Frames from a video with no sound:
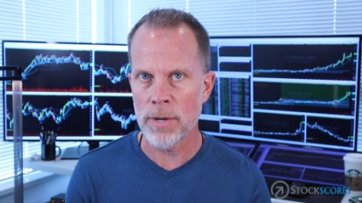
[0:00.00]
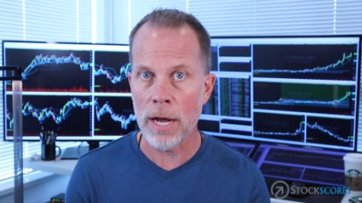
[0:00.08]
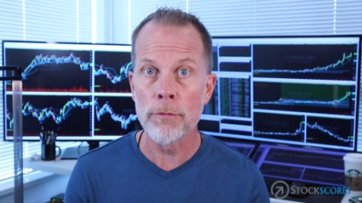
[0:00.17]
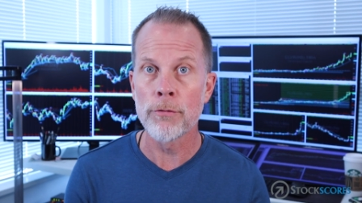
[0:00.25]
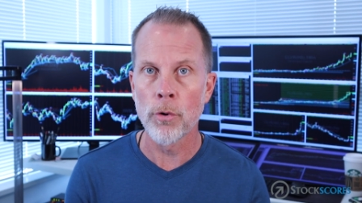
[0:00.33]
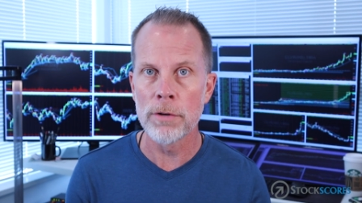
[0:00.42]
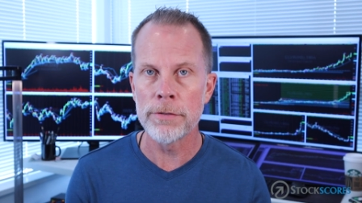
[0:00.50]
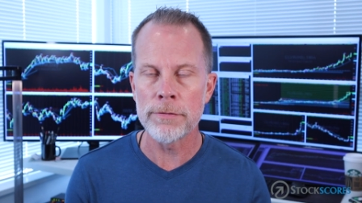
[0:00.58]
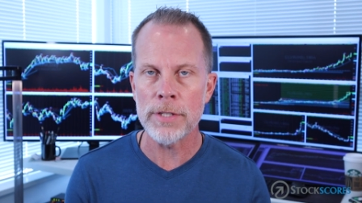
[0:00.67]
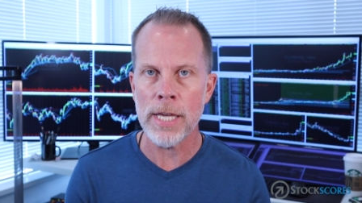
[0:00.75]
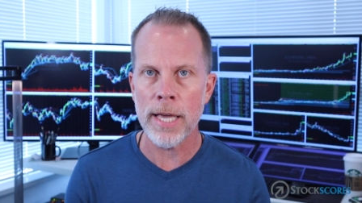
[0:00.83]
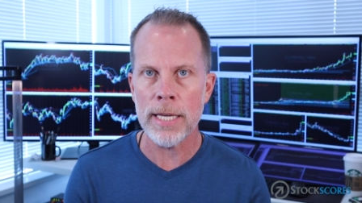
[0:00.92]
around
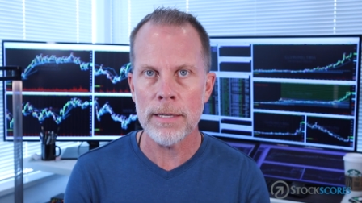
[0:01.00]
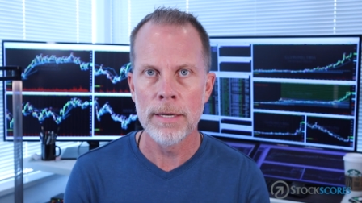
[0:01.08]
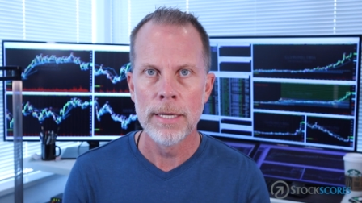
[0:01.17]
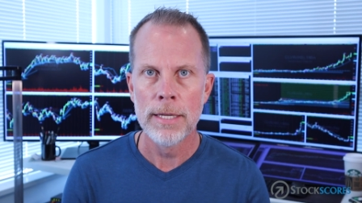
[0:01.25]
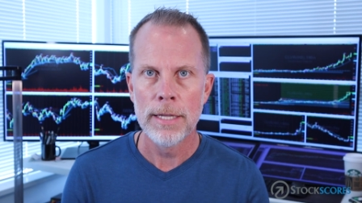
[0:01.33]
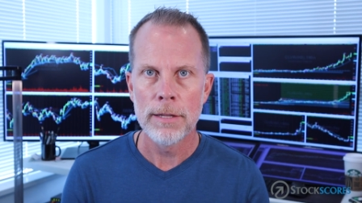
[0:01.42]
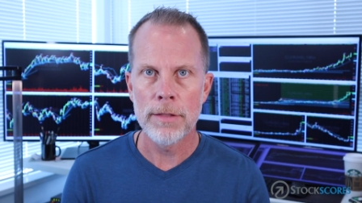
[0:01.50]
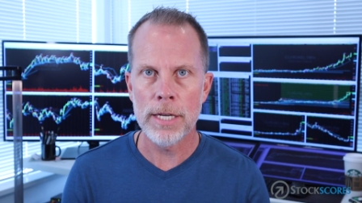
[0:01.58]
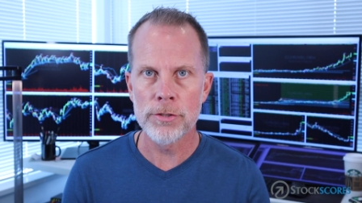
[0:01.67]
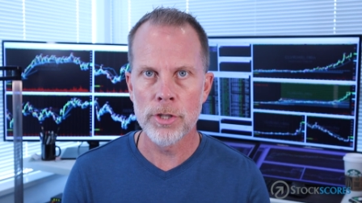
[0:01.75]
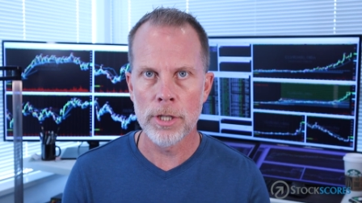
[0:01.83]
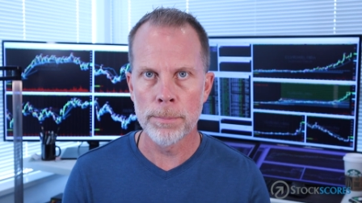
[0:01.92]
458
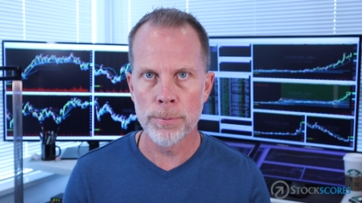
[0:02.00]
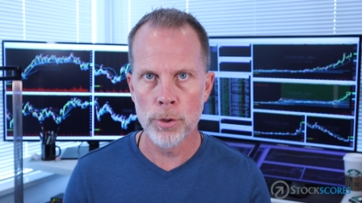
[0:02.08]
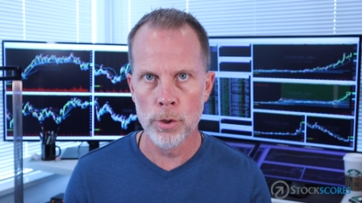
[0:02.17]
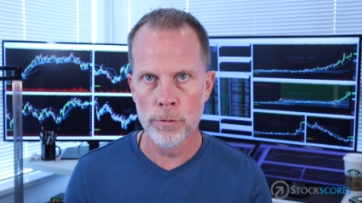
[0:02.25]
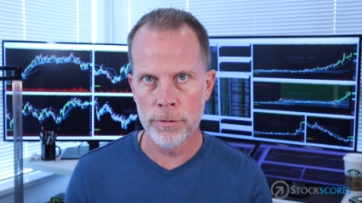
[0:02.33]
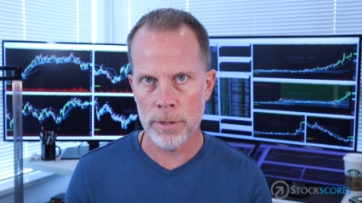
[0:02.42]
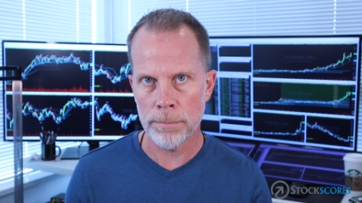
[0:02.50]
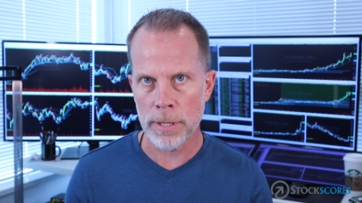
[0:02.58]
that is going to prove to